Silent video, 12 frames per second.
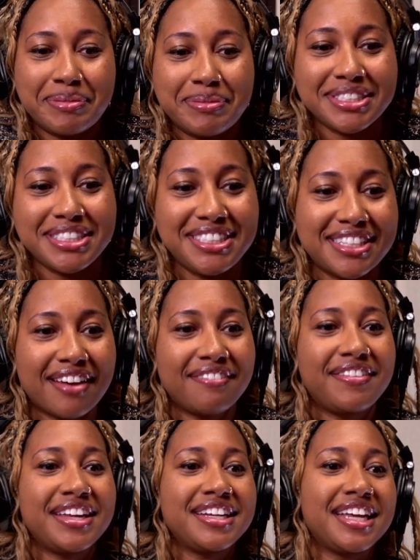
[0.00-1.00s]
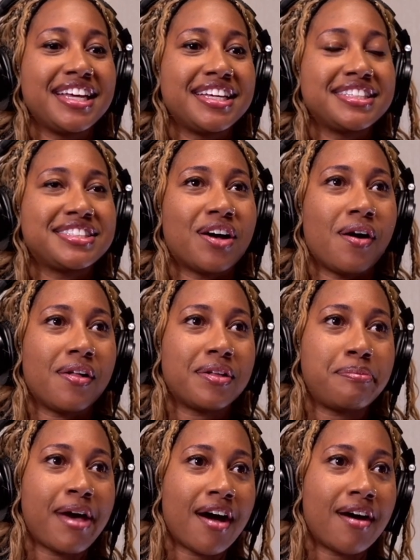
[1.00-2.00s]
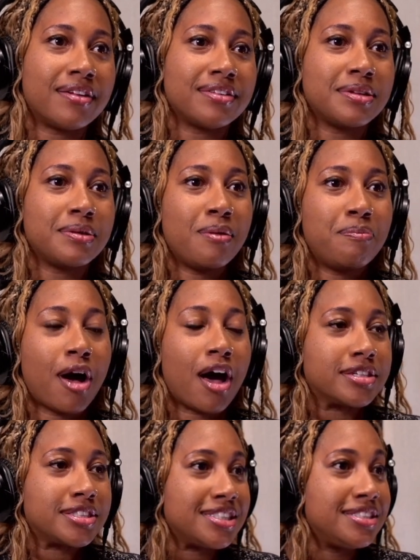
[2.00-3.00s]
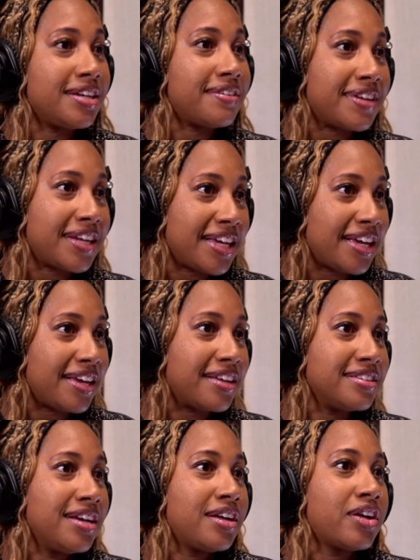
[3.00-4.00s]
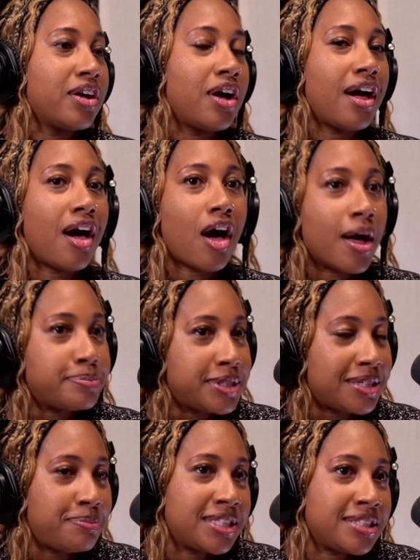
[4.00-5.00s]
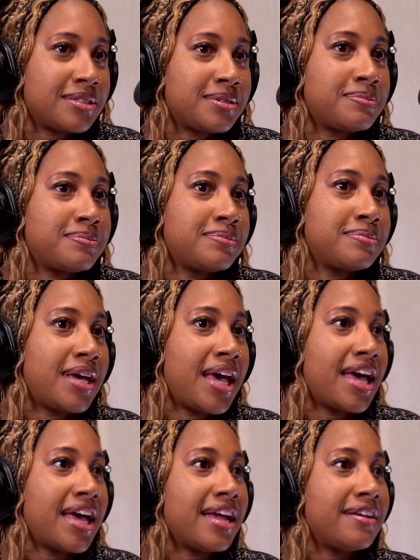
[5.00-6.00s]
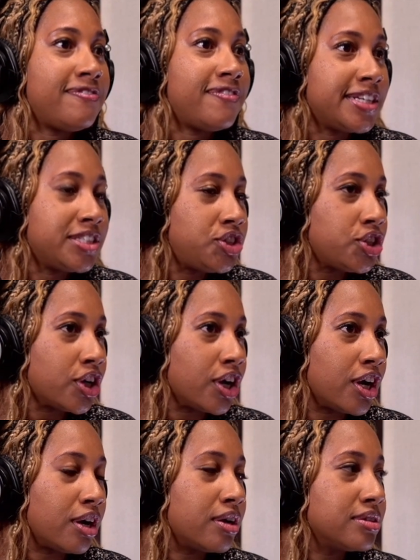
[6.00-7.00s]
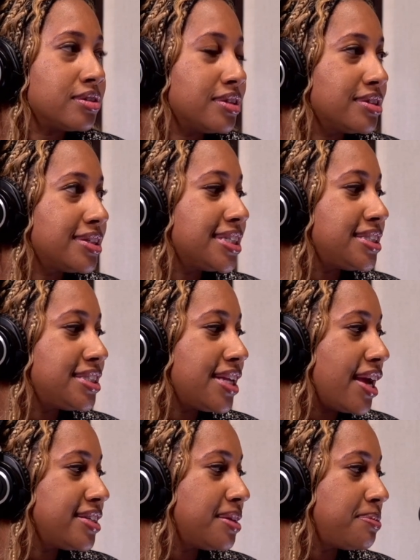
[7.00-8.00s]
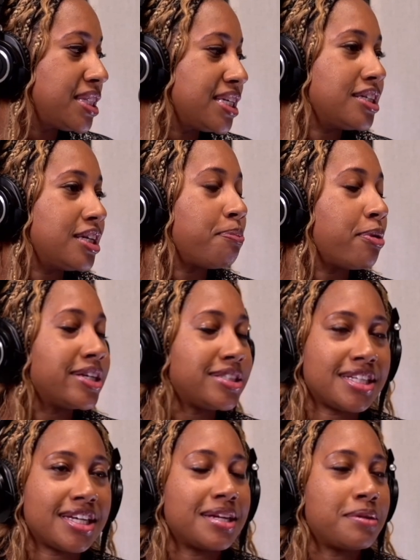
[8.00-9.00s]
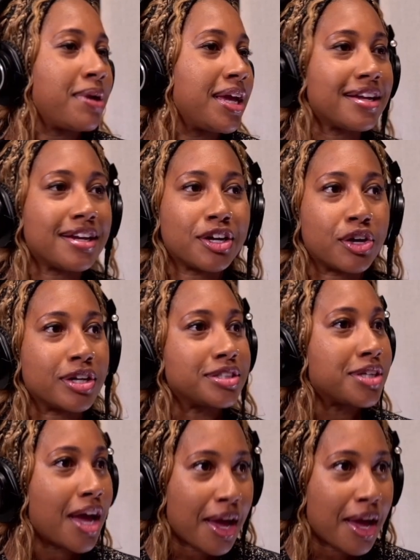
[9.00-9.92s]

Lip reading: 7 is all about positivity, optimism, adventure. Let's take something depressing and make it a good time.